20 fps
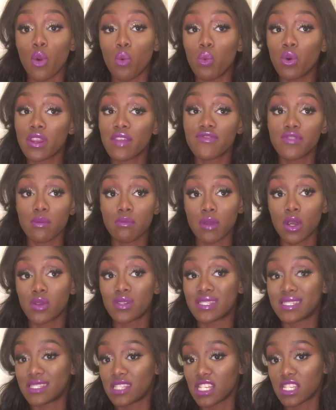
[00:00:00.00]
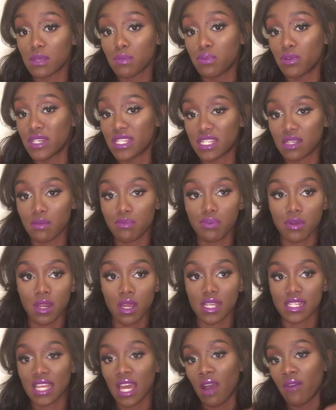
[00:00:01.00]
one of the most disappointing
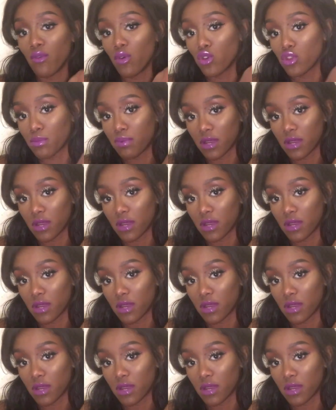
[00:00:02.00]
products out of all